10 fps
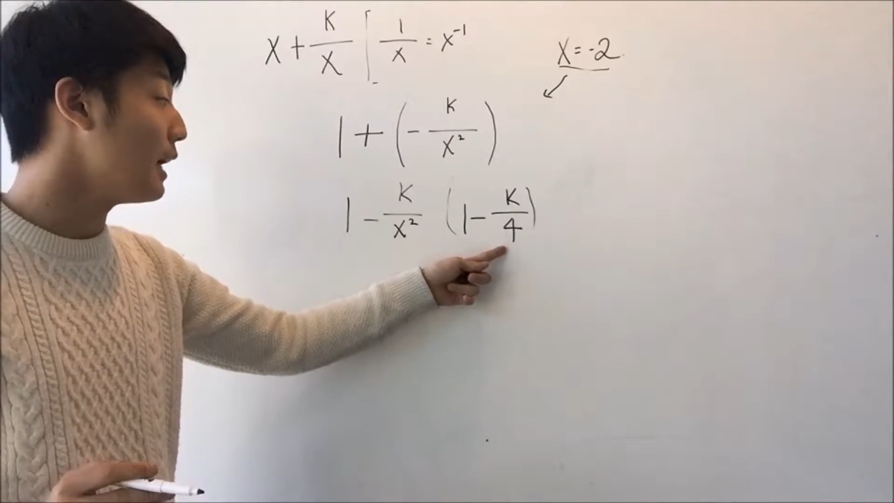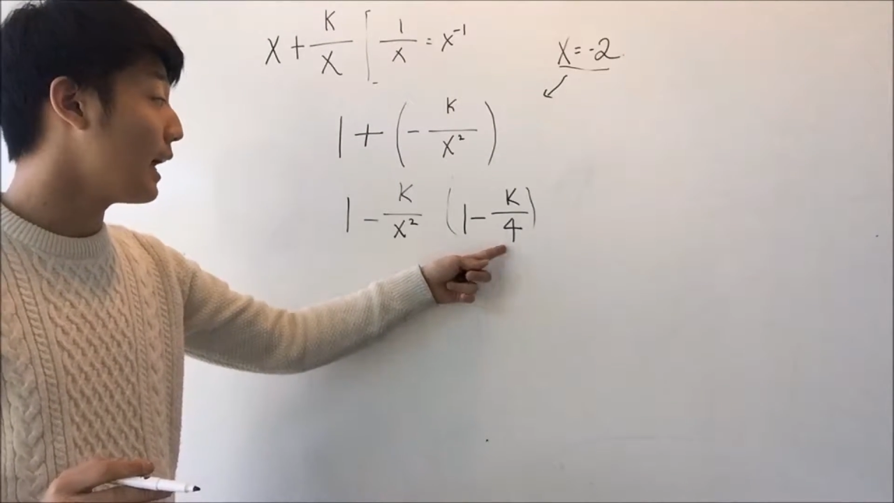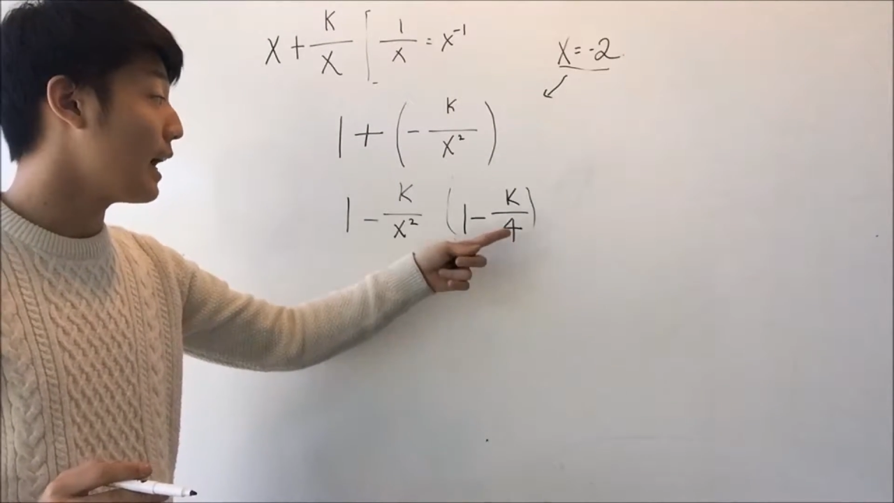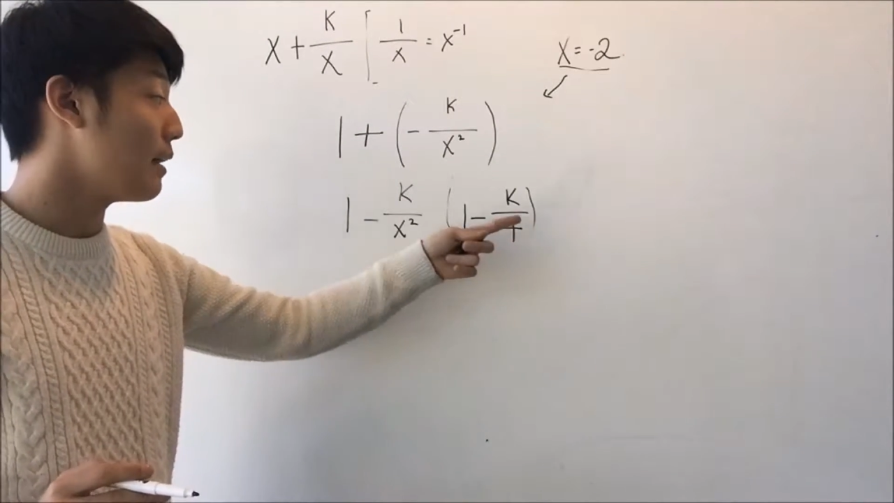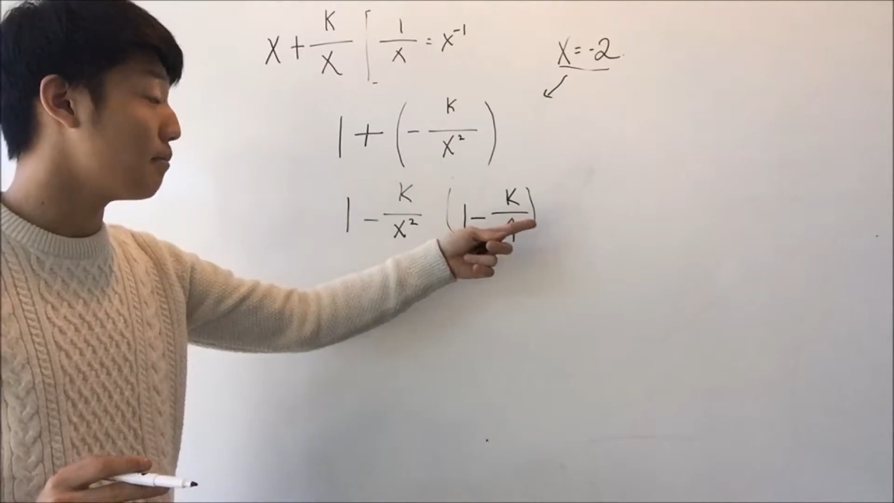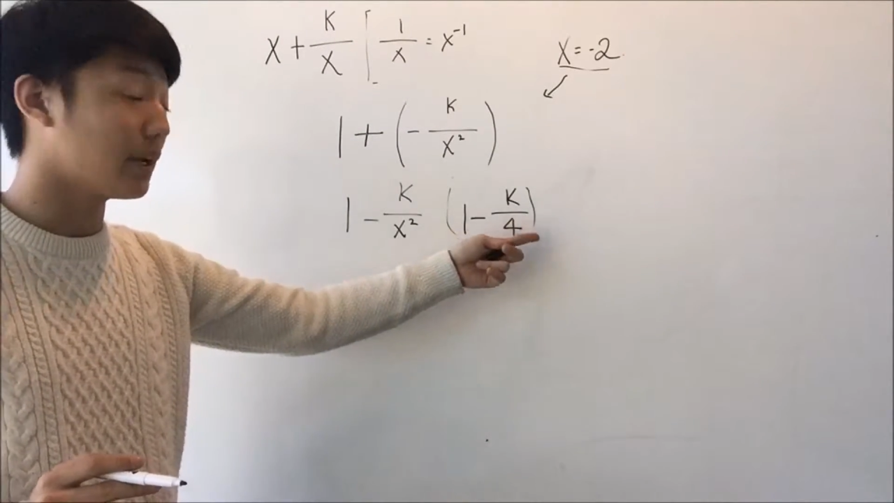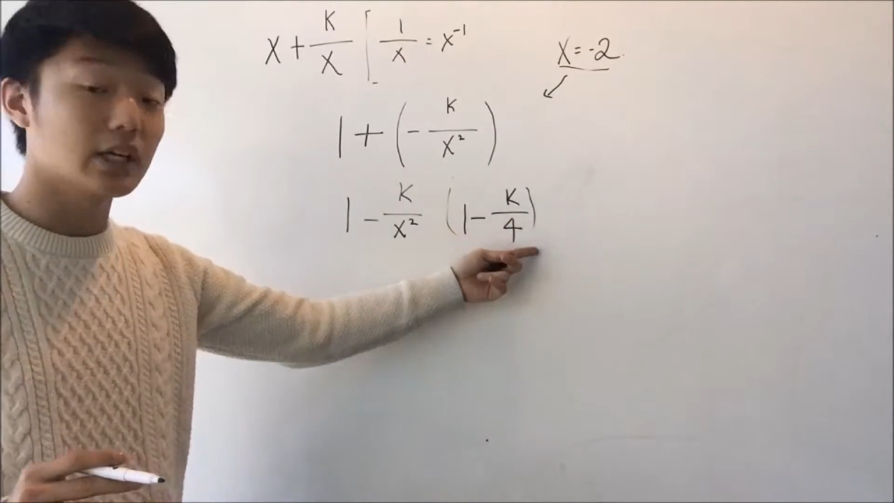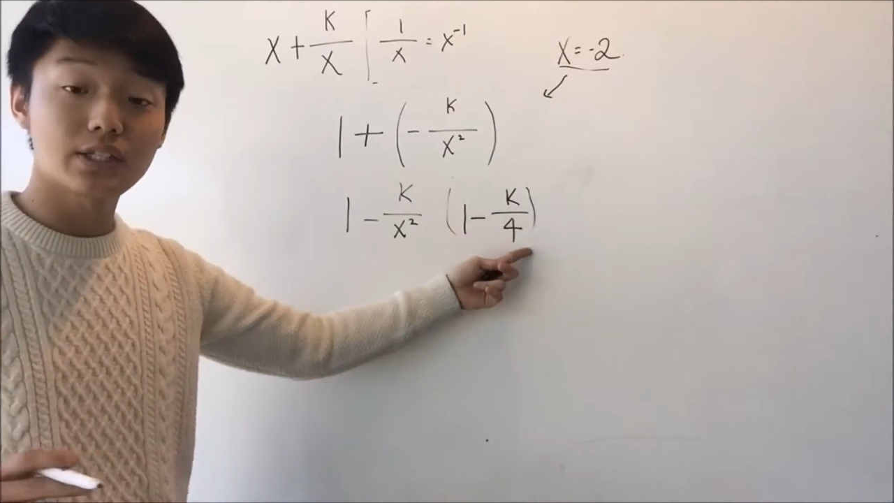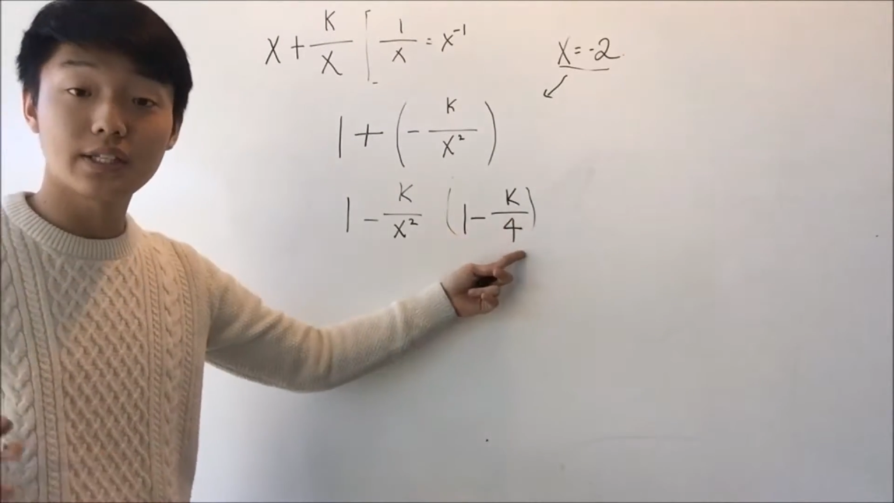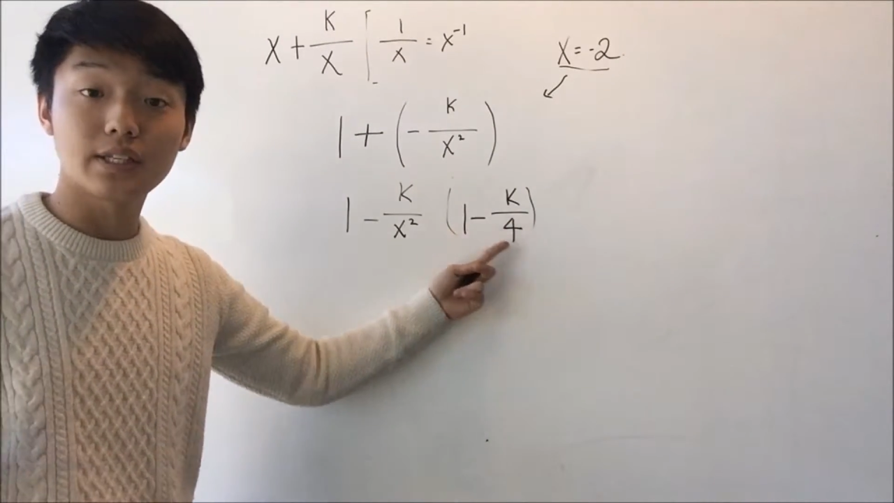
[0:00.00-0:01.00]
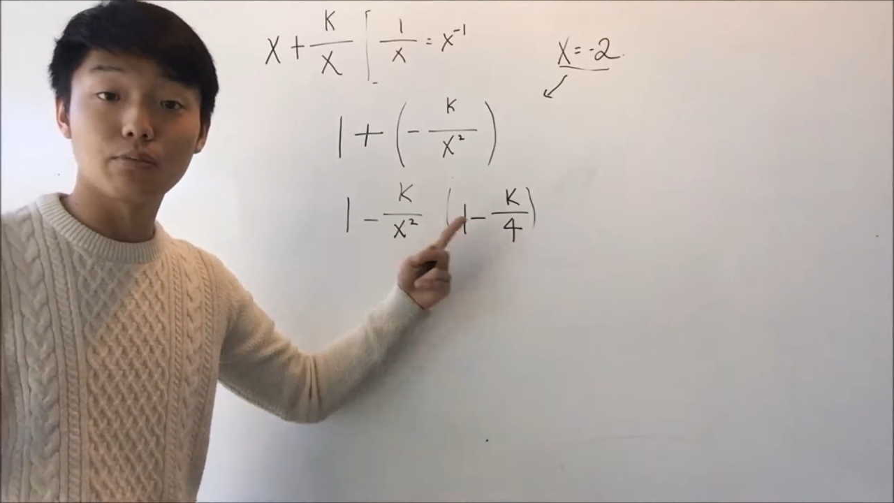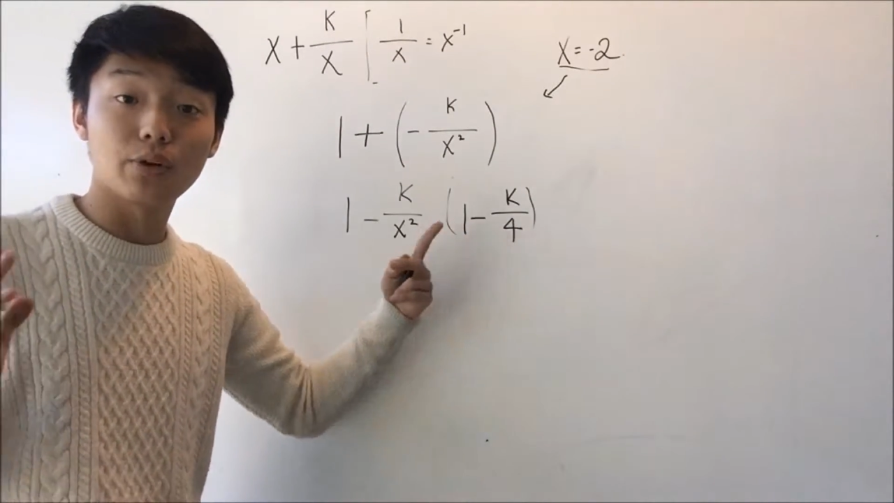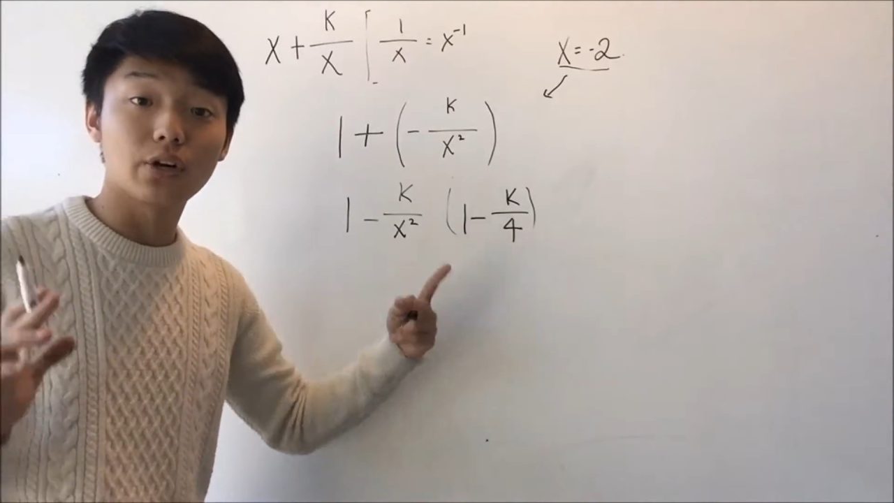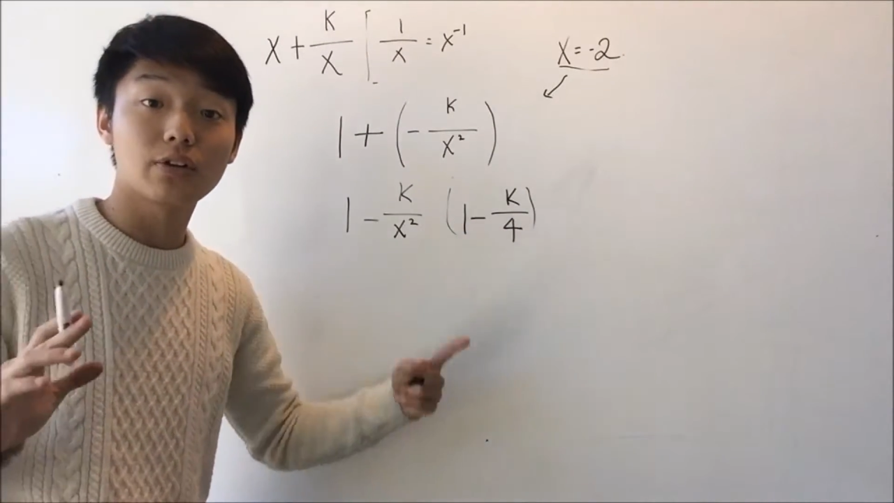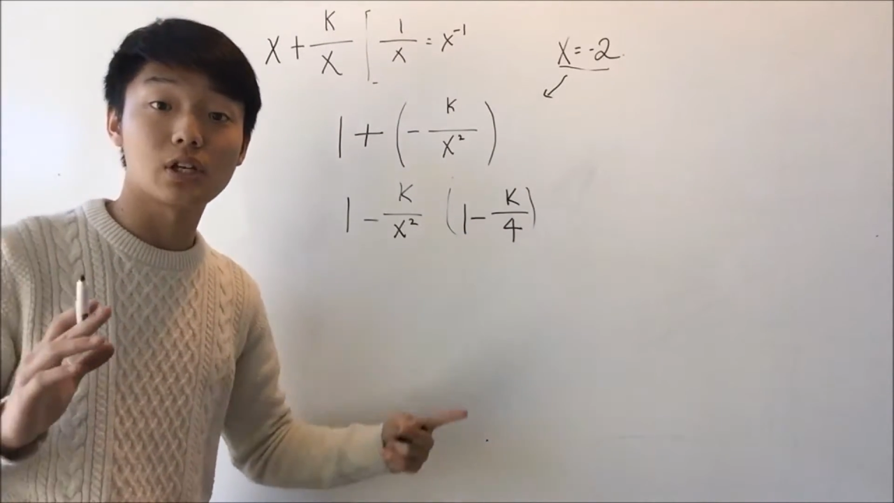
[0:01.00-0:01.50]
And because
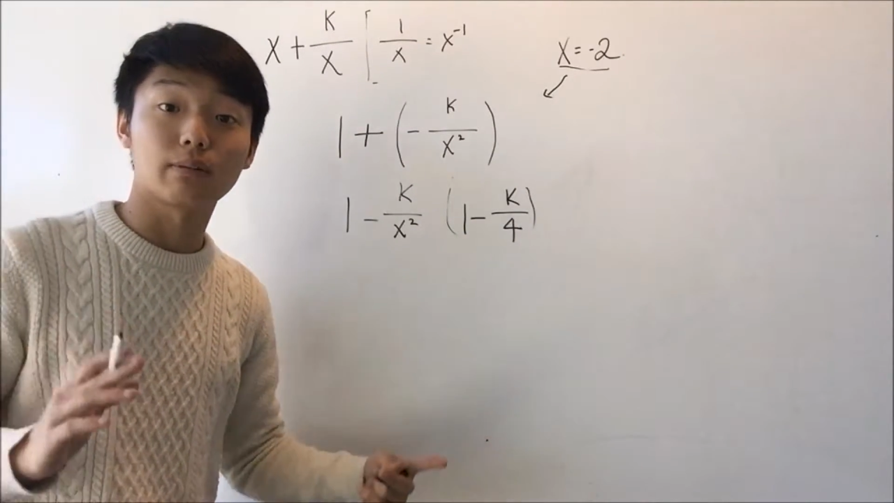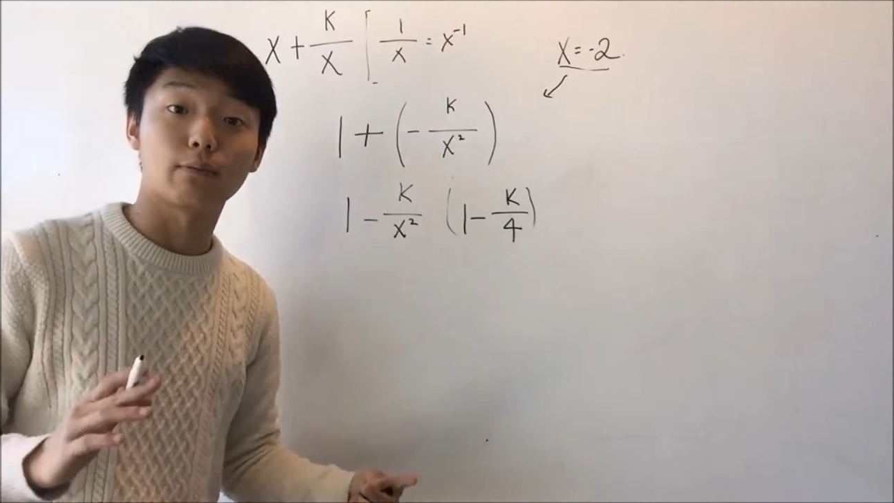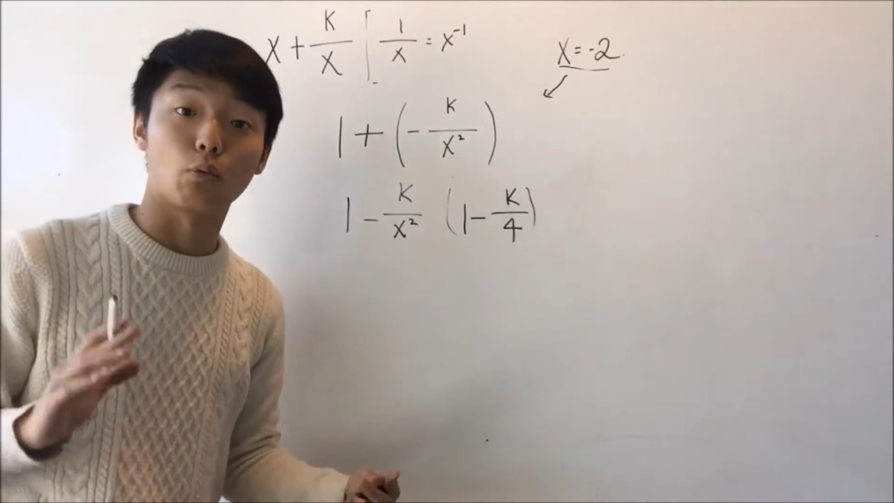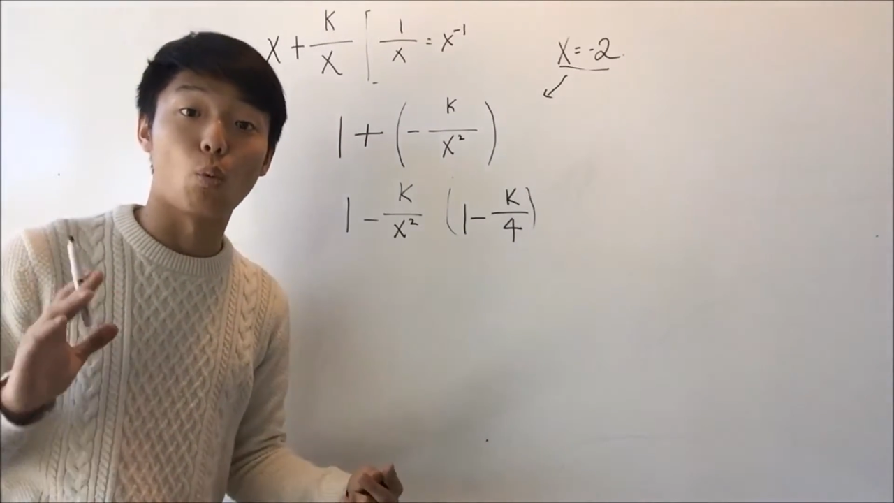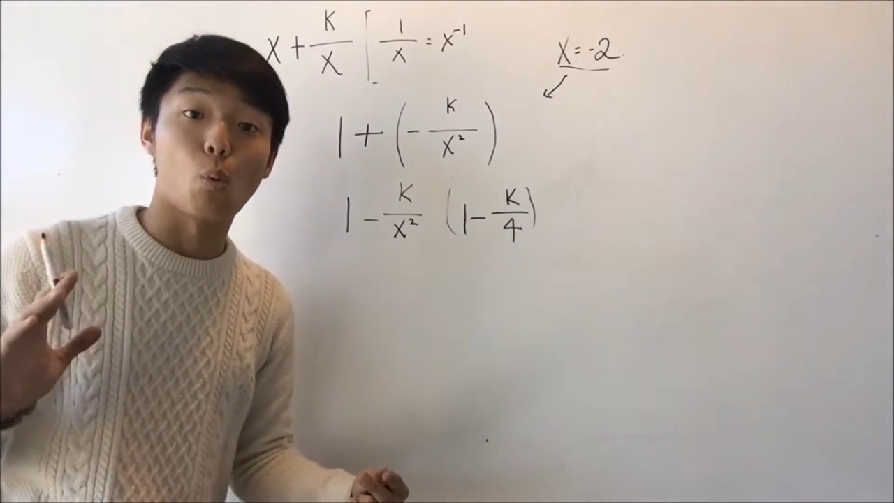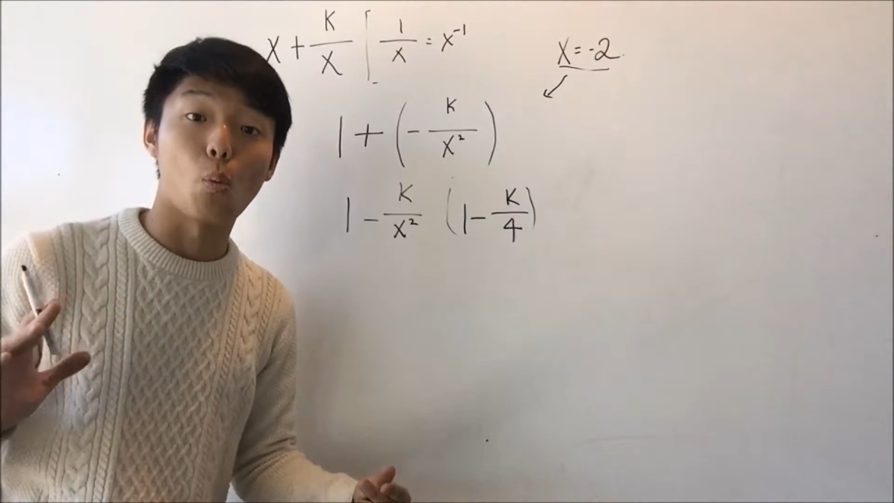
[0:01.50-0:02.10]
we're solving for